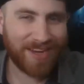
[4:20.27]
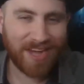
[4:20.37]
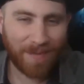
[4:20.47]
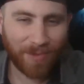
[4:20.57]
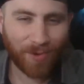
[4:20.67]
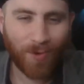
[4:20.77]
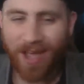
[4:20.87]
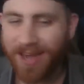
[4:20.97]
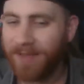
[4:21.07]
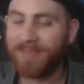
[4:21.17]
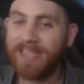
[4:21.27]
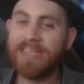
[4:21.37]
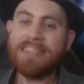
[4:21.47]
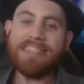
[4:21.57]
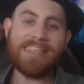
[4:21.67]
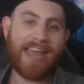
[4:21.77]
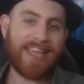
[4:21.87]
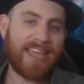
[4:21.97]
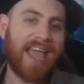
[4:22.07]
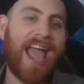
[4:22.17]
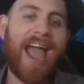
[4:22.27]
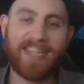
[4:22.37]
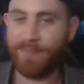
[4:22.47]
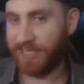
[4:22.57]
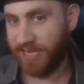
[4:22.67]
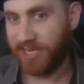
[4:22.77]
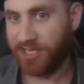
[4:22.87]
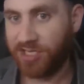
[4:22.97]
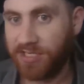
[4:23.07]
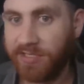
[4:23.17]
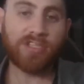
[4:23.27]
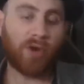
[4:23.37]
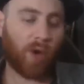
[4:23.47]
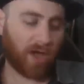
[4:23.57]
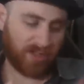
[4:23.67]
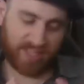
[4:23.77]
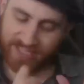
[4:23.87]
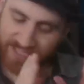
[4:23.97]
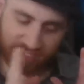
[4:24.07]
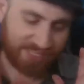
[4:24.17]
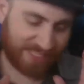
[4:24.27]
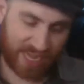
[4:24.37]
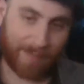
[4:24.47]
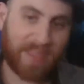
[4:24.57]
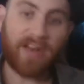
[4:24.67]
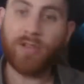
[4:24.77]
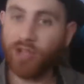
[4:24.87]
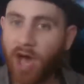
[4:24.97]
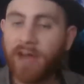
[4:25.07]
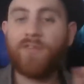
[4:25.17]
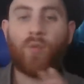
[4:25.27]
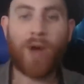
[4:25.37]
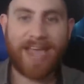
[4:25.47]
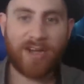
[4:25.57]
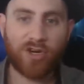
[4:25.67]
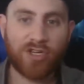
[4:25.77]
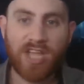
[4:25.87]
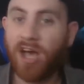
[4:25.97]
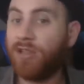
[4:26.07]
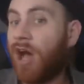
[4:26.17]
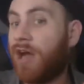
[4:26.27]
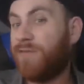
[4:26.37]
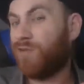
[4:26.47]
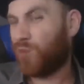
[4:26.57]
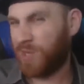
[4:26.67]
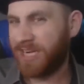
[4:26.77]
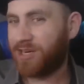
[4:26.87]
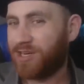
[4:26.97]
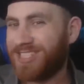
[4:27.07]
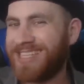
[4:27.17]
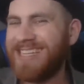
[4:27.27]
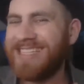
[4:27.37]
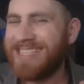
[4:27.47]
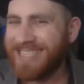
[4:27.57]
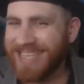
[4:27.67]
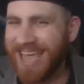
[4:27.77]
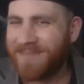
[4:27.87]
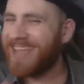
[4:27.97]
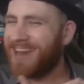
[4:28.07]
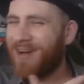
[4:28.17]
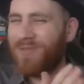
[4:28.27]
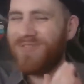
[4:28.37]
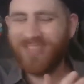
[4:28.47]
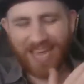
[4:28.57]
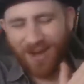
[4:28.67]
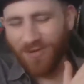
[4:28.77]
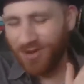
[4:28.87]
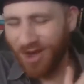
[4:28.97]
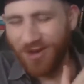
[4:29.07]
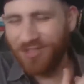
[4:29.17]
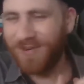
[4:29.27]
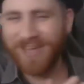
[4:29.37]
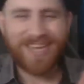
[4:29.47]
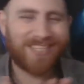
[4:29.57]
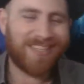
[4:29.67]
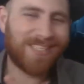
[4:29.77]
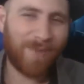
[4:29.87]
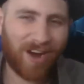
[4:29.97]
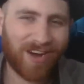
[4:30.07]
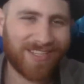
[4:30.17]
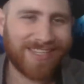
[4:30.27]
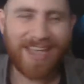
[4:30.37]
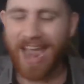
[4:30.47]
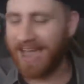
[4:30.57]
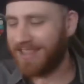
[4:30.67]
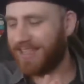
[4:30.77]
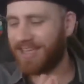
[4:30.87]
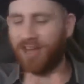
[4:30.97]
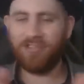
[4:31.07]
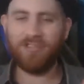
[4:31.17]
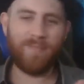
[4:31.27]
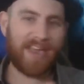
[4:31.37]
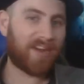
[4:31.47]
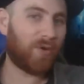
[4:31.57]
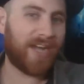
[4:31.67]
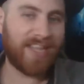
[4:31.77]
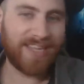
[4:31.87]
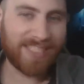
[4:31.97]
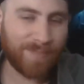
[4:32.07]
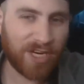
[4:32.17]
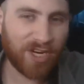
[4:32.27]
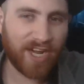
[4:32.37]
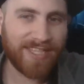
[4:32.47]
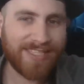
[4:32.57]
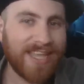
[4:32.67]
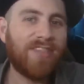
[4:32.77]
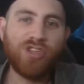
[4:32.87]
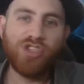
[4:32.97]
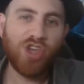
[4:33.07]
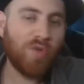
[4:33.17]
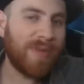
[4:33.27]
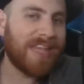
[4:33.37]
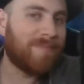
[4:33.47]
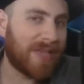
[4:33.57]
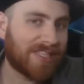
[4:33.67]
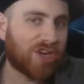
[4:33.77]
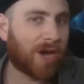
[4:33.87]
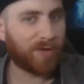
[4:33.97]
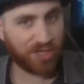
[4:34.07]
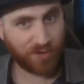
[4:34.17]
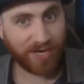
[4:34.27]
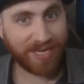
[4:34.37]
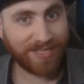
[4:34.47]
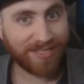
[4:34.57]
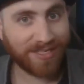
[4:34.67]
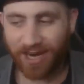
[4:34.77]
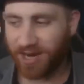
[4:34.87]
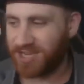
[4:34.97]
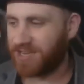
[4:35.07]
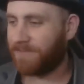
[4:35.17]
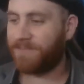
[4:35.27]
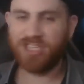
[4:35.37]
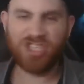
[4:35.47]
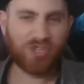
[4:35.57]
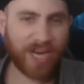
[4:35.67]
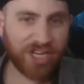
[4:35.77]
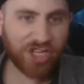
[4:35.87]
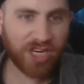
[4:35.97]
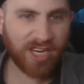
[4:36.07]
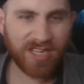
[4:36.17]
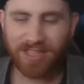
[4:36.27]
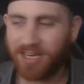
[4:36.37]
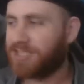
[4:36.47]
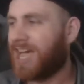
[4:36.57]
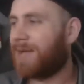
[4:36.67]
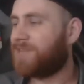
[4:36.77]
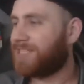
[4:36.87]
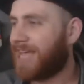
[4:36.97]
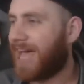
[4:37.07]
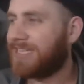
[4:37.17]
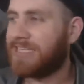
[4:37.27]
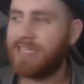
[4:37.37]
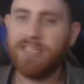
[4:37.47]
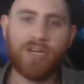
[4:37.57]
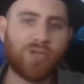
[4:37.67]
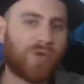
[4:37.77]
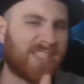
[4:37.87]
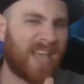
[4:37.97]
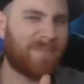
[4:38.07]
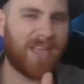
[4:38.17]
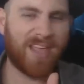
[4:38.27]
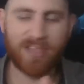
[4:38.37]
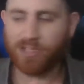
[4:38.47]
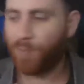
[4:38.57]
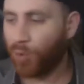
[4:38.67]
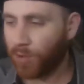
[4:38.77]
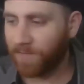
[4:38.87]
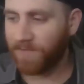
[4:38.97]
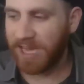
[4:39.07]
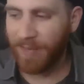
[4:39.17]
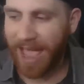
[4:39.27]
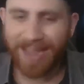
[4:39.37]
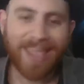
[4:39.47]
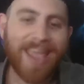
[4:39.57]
number 1, setting expectations. So this is a step that a lot of writers, a lot of readers skip. They don't go through each of these parts and then they go through the beta reading experience and there's so many missed opportunities. There's frustration, there's upset, there's resentment, there's poor feedback,